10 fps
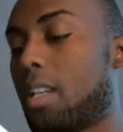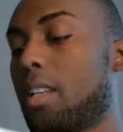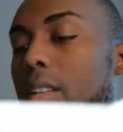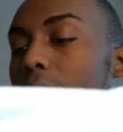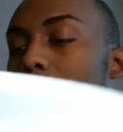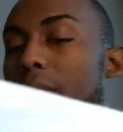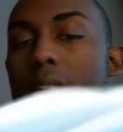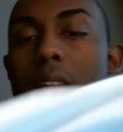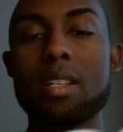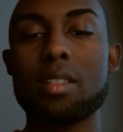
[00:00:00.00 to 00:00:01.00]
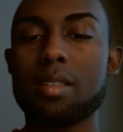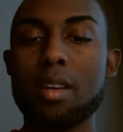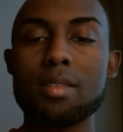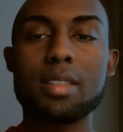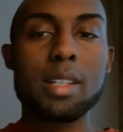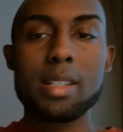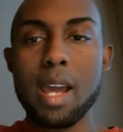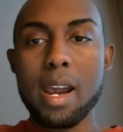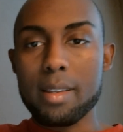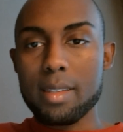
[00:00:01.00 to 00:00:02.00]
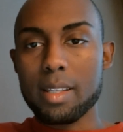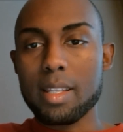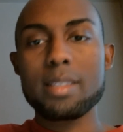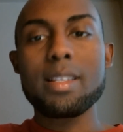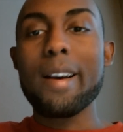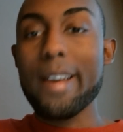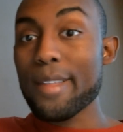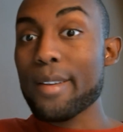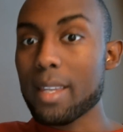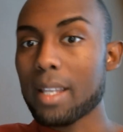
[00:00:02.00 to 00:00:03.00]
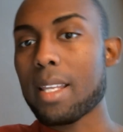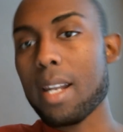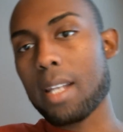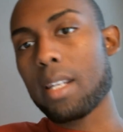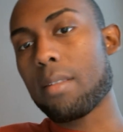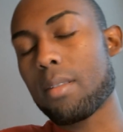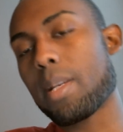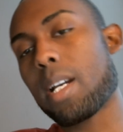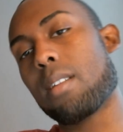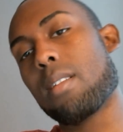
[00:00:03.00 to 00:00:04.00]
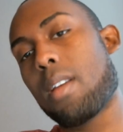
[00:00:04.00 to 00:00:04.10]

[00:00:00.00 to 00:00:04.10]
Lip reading: Anywho, I just serged the entire thing. That's the other thing that I love about